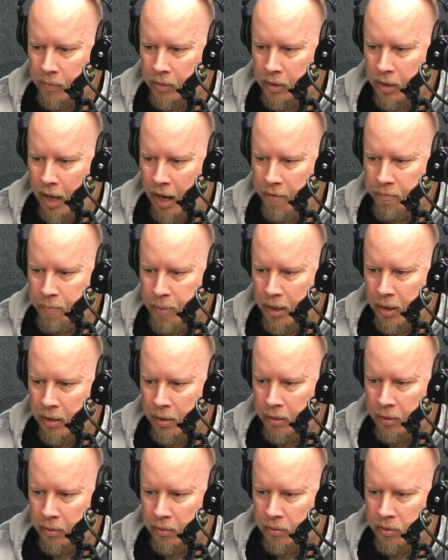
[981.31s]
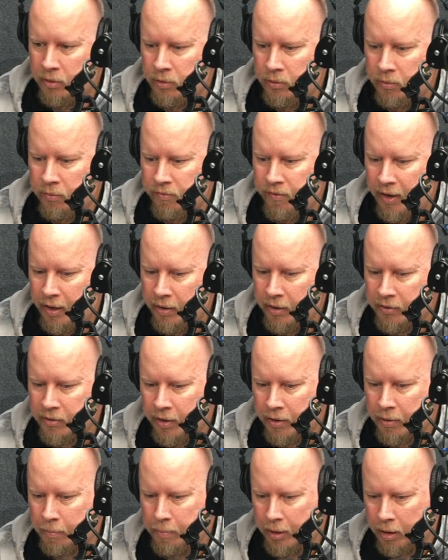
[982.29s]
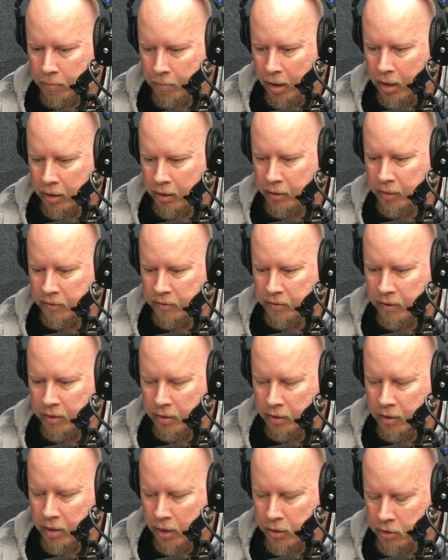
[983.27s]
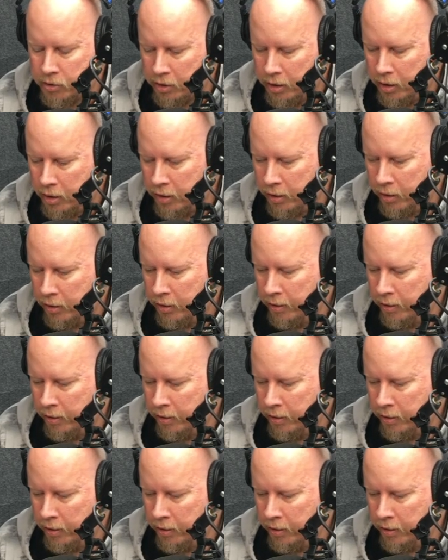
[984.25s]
I've been to various other beer markets in the country,